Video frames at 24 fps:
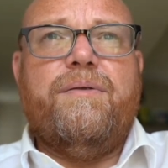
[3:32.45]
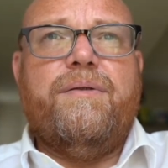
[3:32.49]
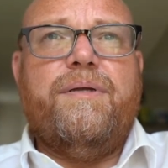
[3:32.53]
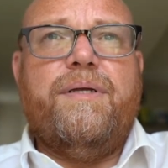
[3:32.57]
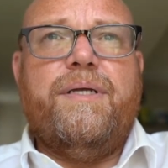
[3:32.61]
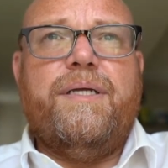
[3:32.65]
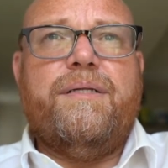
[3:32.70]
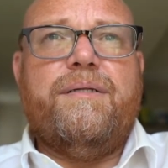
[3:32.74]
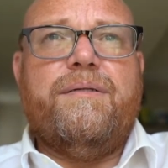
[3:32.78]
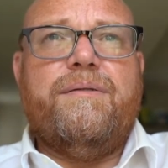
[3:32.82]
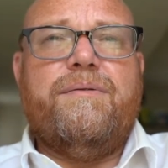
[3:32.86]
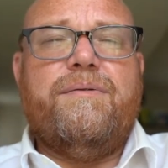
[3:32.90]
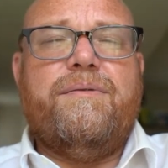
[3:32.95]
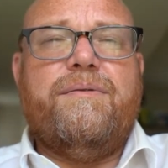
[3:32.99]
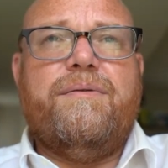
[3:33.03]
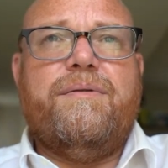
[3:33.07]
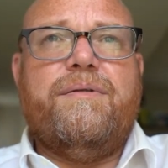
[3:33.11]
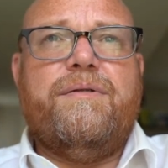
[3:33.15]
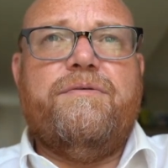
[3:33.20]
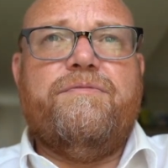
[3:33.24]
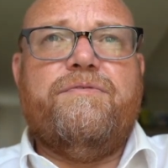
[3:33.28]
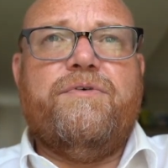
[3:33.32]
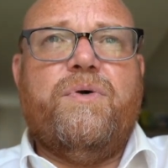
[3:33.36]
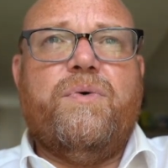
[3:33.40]
And
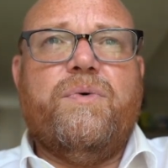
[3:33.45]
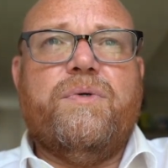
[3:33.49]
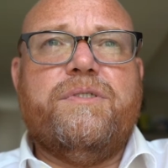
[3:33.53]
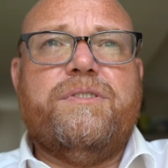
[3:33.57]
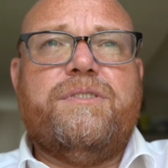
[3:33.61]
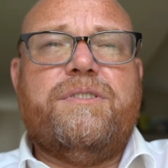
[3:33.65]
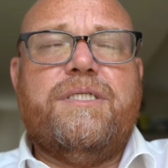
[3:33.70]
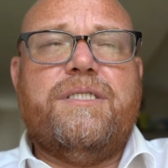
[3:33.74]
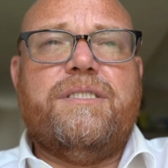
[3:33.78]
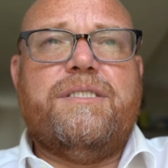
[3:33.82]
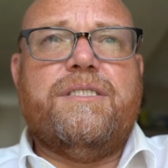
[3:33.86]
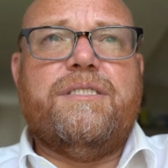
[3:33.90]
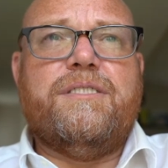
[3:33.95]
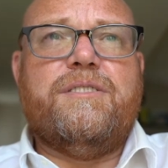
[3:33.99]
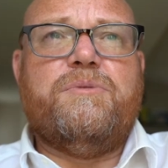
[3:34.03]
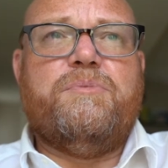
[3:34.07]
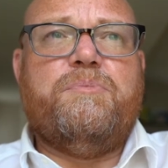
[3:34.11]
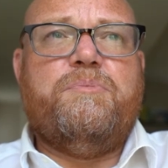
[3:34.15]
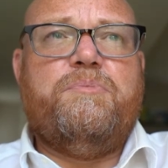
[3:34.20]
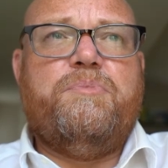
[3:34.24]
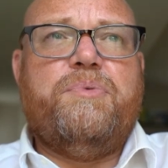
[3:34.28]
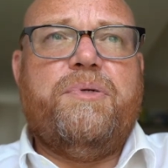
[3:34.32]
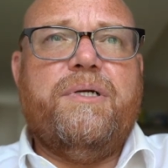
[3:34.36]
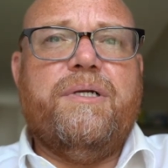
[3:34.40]
of course, this is
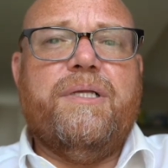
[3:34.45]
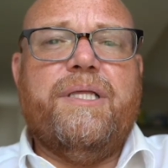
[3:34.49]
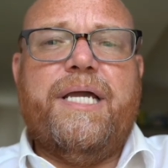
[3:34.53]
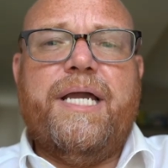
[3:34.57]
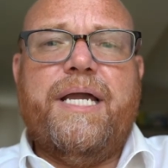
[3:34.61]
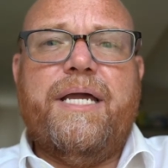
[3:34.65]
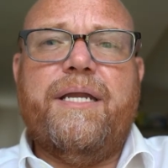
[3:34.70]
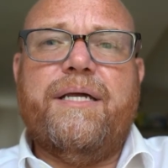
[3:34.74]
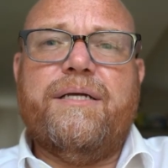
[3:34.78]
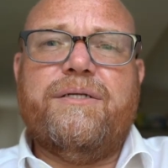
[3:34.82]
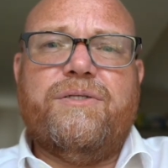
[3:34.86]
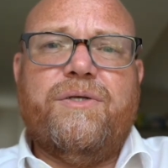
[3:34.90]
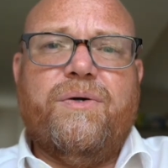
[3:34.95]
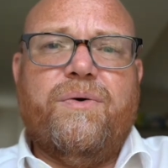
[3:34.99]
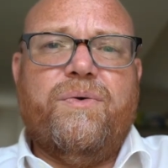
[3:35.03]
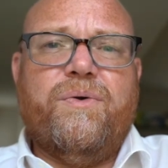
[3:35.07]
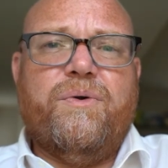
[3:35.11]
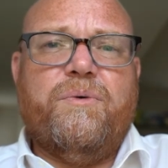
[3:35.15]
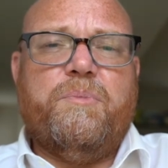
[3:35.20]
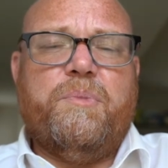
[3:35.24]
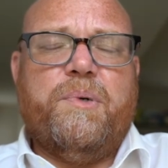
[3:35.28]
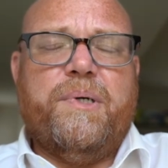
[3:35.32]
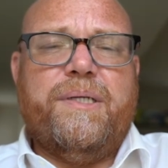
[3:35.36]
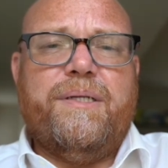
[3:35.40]
purely
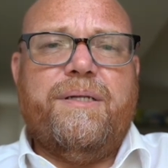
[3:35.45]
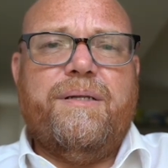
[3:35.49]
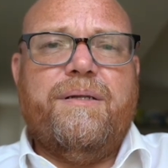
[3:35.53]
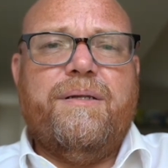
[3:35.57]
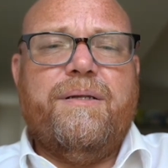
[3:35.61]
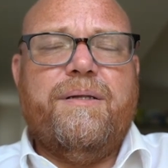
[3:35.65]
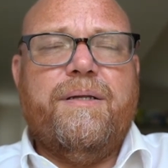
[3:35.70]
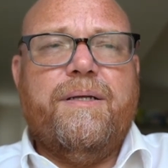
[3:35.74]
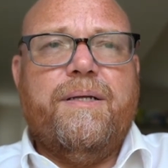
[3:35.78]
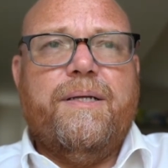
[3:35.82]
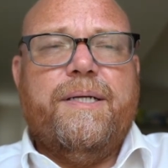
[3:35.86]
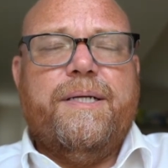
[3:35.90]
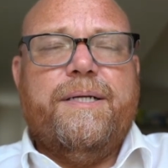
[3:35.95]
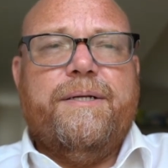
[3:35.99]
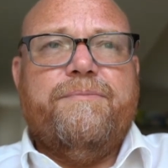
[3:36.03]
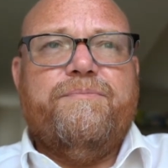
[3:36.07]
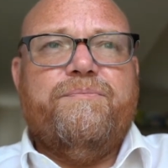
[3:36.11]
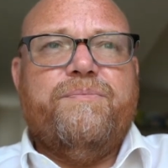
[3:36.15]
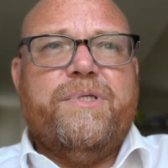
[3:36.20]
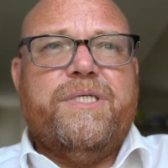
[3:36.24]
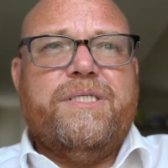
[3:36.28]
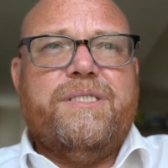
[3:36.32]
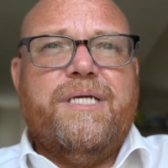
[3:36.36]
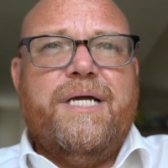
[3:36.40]
anecdotal, but
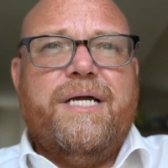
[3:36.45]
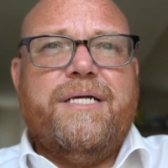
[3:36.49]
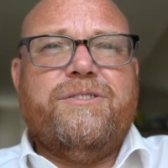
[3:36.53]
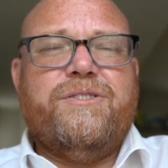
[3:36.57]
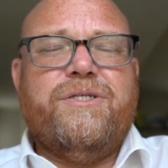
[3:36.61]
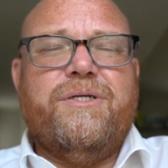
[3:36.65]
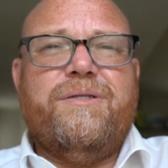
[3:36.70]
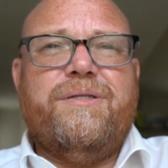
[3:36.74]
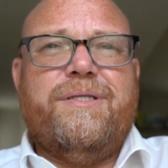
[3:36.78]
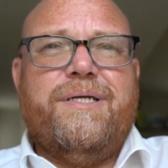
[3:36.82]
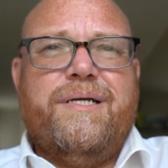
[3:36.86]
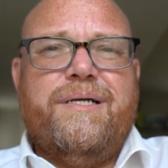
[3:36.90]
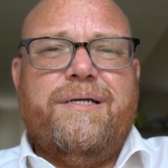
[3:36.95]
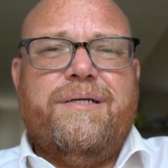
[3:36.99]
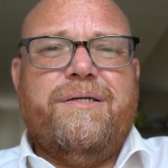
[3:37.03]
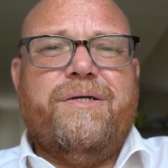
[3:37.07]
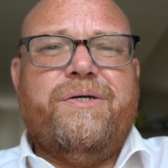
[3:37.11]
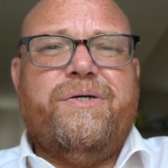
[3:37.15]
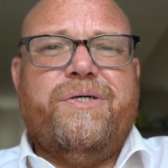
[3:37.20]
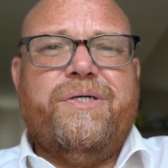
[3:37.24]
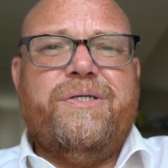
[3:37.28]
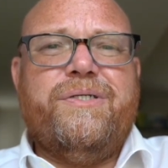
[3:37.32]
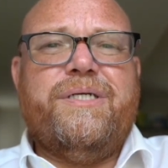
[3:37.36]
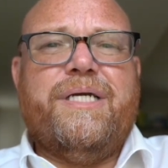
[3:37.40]
these guys they're
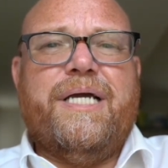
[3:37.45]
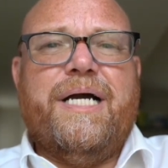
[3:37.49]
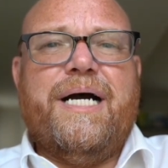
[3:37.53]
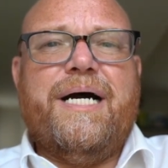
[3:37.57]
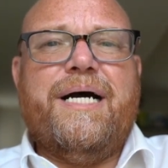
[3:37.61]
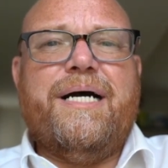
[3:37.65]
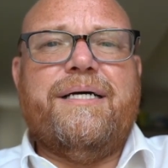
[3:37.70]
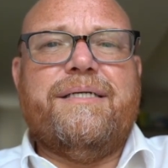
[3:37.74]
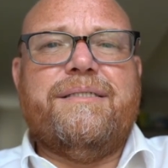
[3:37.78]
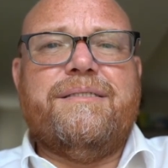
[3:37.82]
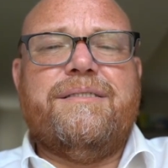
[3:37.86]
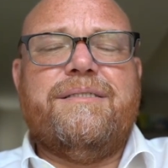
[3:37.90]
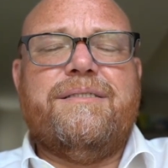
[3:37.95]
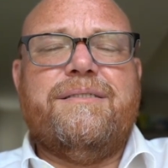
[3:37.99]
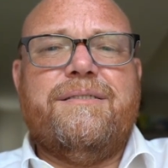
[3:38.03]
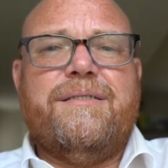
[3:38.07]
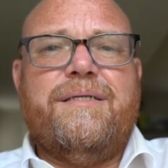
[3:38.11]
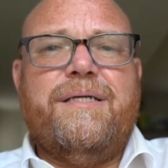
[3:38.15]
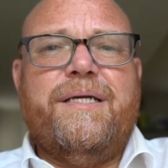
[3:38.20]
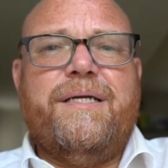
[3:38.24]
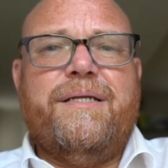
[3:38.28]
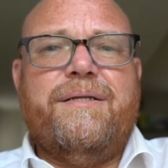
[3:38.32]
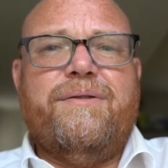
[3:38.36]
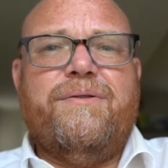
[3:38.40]
good guys,
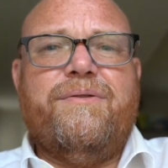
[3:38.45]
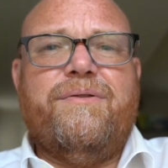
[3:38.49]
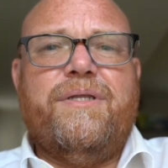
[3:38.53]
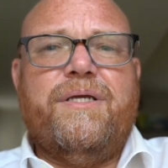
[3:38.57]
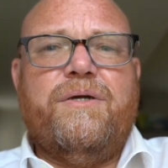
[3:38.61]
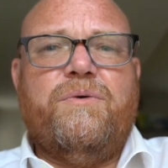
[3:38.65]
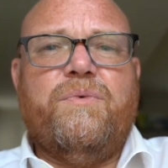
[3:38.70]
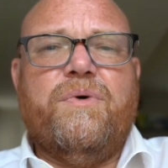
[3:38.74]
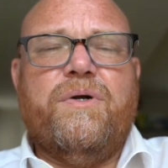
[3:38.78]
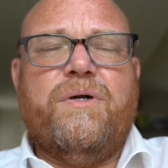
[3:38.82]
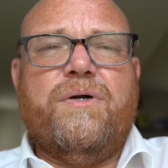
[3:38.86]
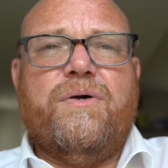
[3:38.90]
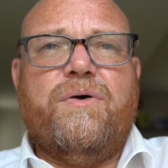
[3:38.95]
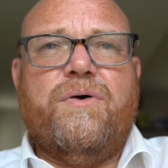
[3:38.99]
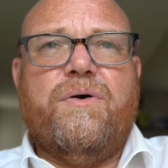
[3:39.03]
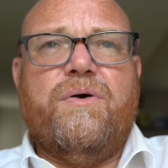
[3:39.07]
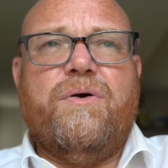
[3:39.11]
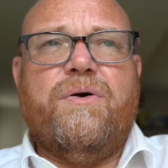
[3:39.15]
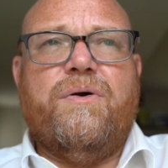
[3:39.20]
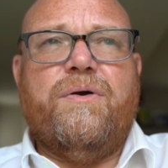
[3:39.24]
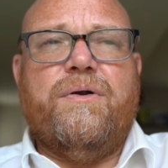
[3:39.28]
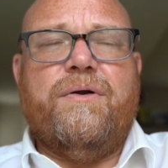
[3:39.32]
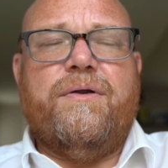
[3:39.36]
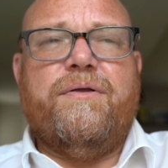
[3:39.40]
and they work
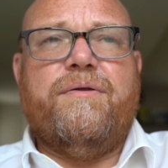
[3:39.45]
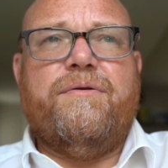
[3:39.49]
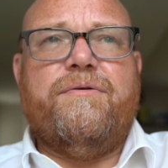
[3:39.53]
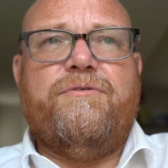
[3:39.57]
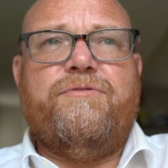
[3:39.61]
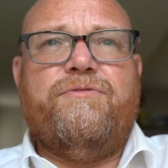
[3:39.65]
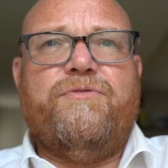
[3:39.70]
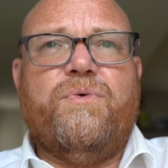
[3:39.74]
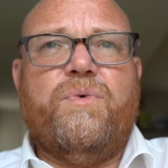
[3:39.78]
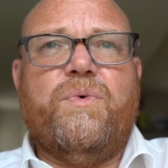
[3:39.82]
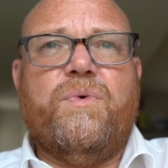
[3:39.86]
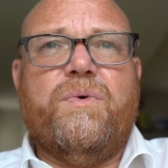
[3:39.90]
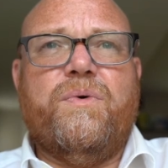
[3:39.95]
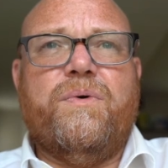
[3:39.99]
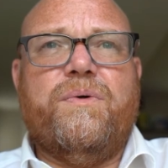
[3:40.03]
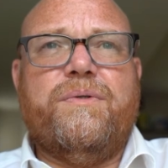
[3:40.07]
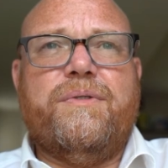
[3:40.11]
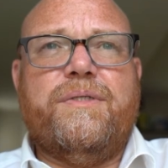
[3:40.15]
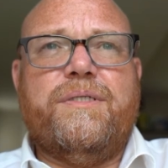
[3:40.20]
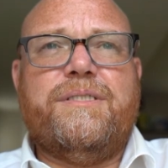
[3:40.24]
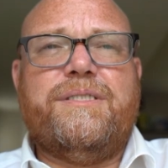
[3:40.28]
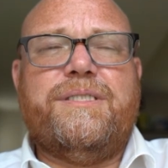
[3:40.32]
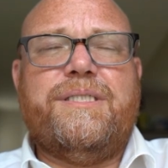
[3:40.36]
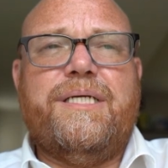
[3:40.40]
hard for
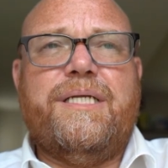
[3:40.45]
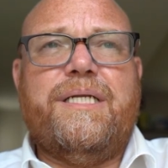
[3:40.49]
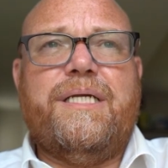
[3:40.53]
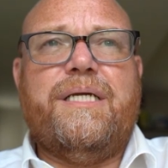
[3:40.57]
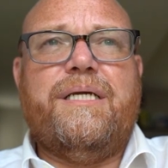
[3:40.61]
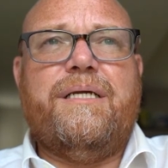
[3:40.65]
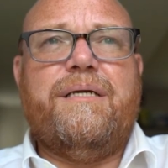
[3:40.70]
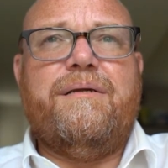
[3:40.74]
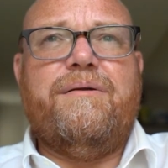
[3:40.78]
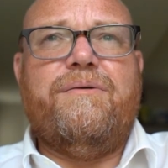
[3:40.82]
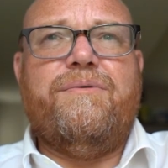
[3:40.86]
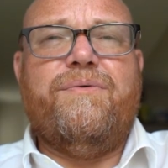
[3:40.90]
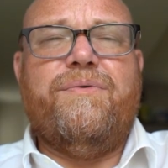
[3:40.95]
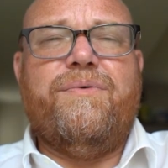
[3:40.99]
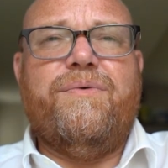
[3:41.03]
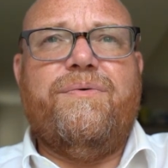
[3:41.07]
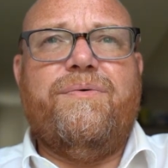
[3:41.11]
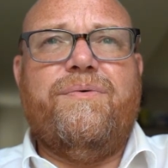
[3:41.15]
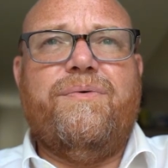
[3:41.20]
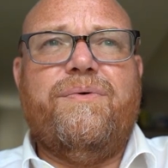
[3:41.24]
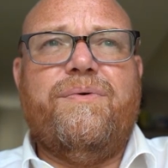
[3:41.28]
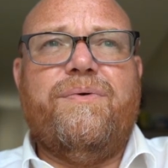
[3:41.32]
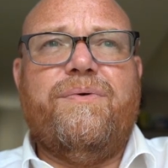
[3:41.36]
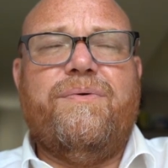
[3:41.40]
the city,
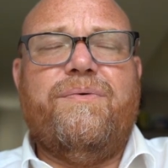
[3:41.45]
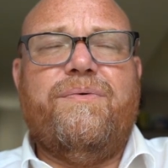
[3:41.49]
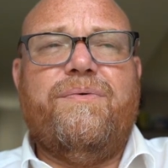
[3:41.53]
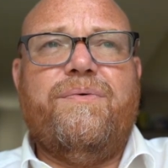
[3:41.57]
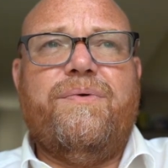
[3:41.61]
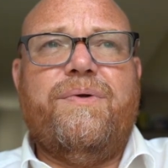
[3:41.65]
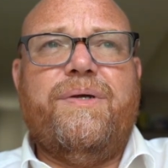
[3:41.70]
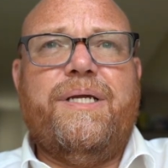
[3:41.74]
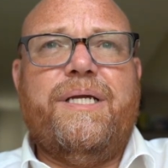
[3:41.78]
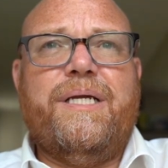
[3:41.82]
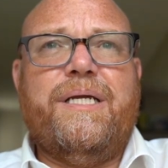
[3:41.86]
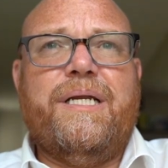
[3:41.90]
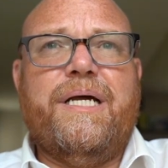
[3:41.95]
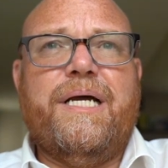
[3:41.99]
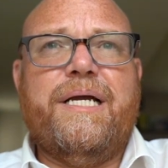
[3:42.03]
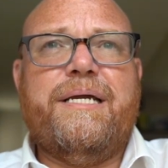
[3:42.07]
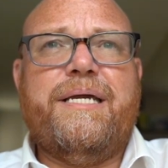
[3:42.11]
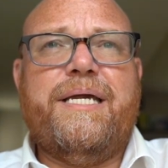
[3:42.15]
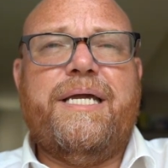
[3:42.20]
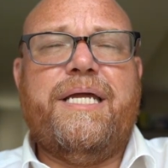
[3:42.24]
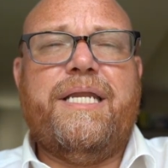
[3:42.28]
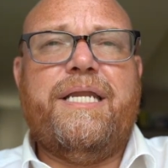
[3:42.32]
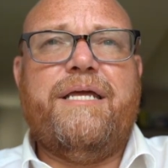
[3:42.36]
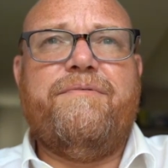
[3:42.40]
and I
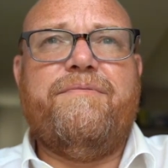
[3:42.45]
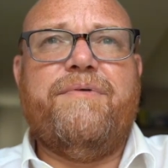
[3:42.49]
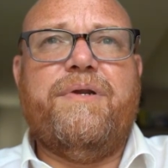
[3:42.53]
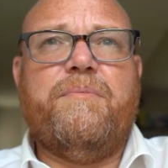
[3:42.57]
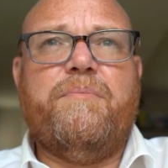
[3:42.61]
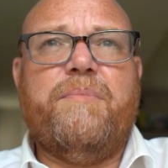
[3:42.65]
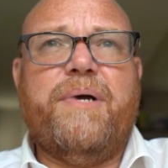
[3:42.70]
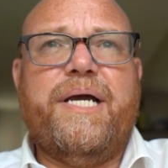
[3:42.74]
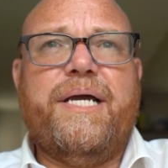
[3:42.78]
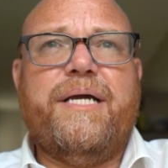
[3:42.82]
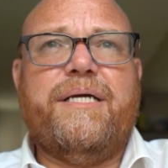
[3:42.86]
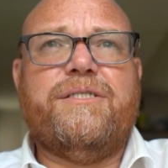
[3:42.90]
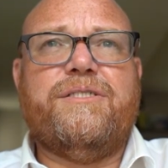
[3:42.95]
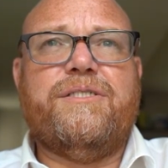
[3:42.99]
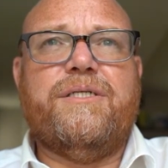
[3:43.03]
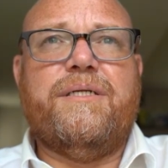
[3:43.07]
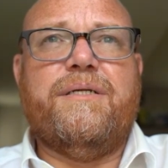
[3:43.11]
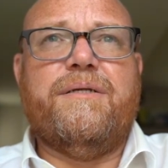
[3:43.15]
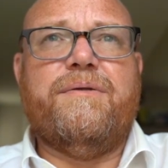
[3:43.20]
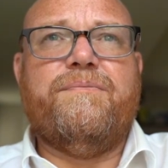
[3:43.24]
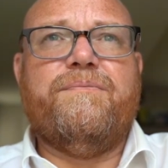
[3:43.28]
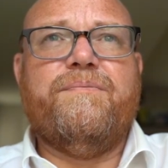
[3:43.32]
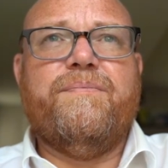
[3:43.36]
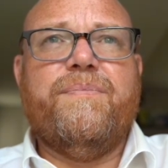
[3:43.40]
can't even
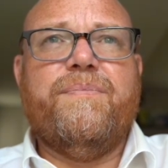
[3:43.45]
imagine